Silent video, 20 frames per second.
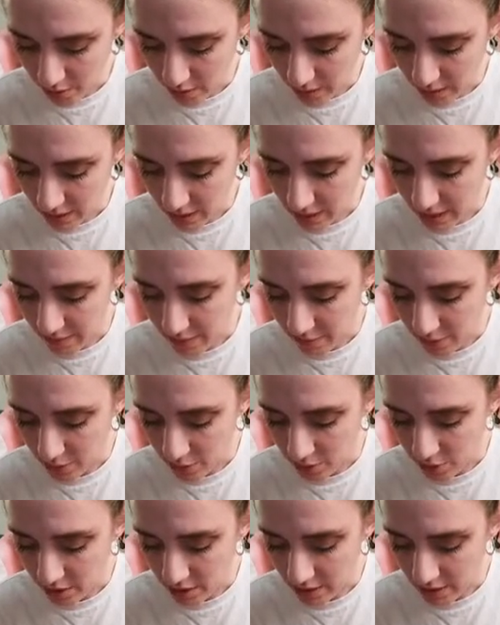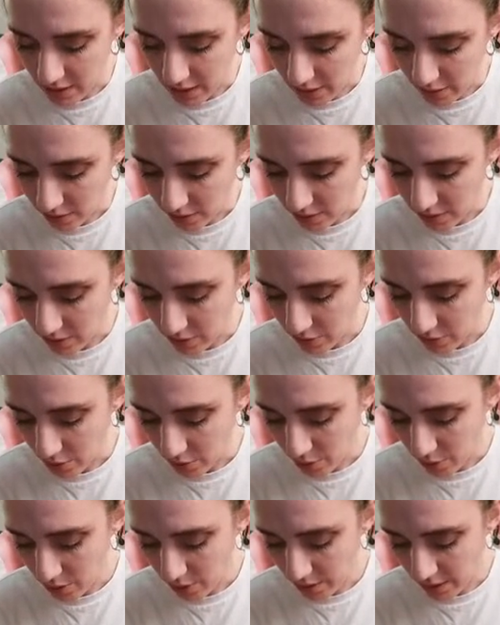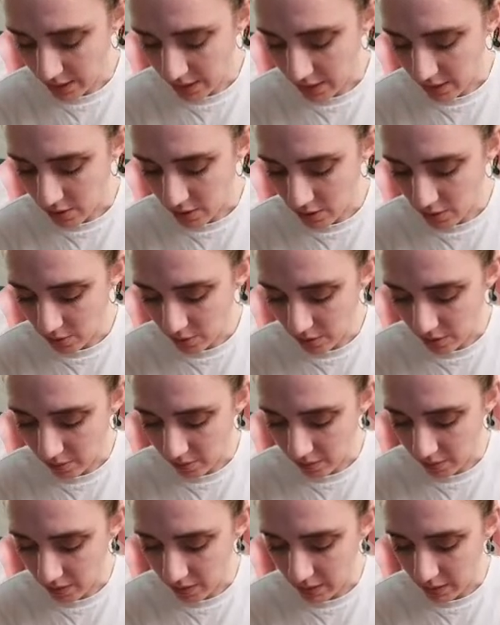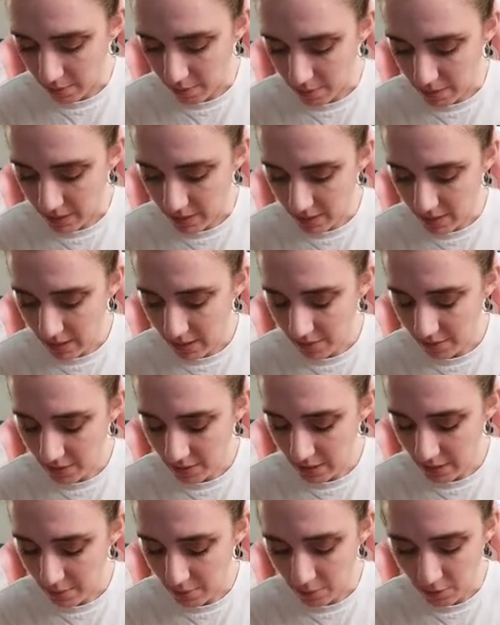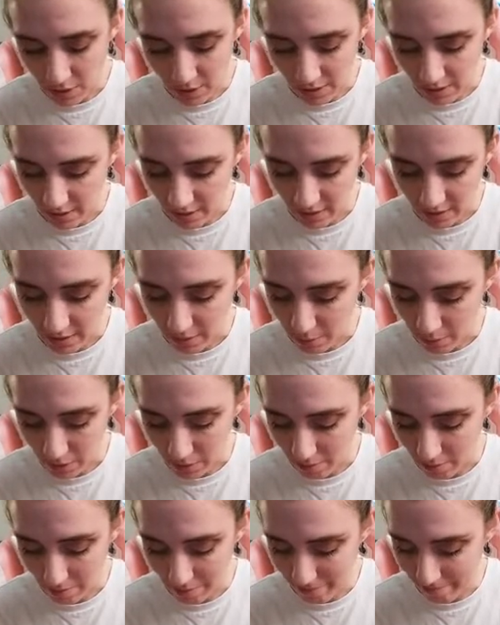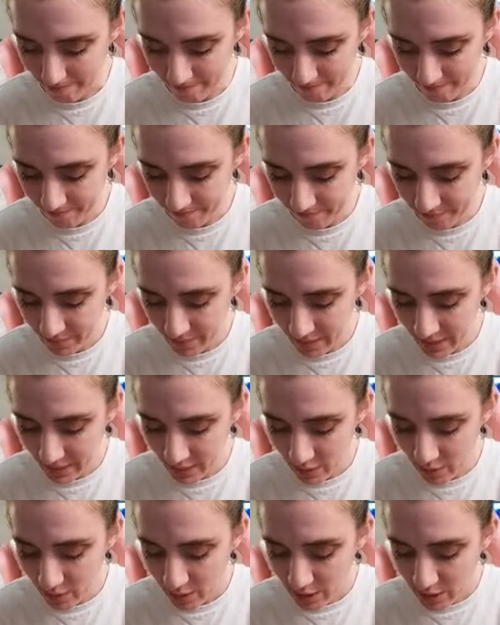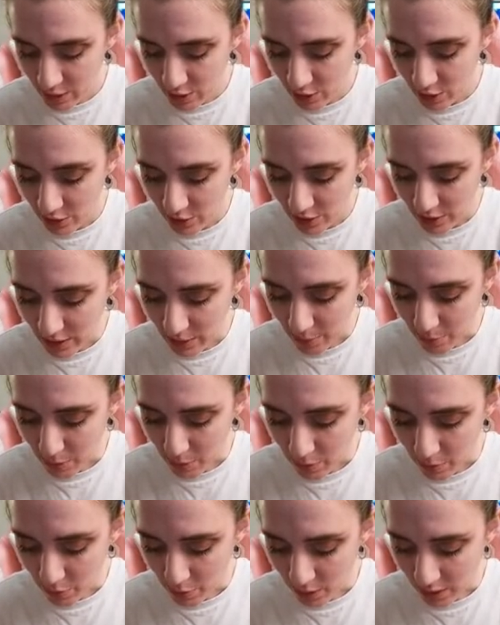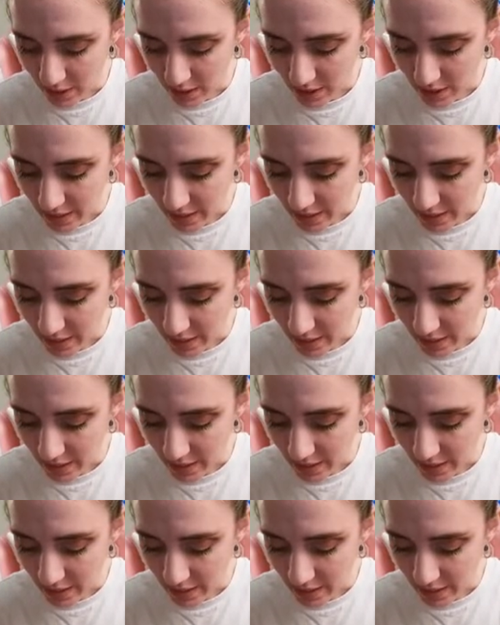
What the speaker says: Like, that first stitch out, because it's so hard to get to, and I feel like I miss it half the time. I'm just gonna skip it. Just skip it and work in the